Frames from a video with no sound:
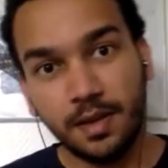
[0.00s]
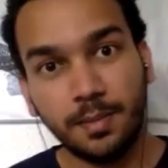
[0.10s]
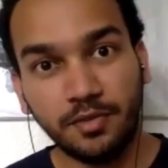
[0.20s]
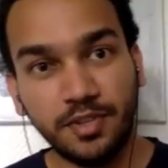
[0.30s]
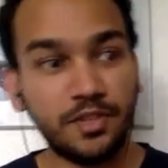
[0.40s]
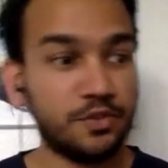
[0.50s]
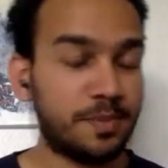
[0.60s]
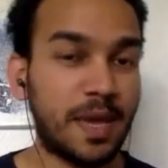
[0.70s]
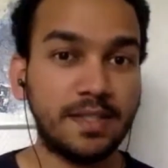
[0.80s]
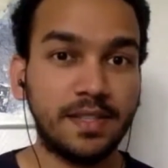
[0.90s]
But with new
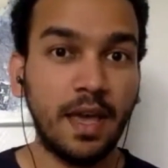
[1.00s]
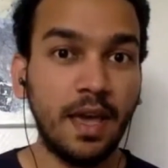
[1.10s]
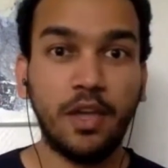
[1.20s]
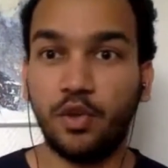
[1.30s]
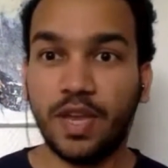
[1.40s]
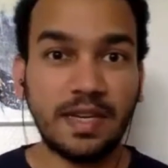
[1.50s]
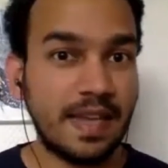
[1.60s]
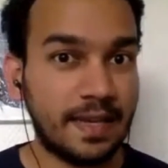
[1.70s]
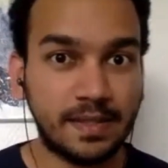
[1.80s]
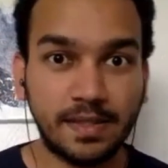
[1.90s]
space, you can
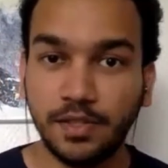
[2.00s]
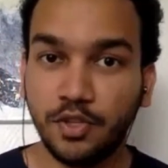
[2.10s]
test new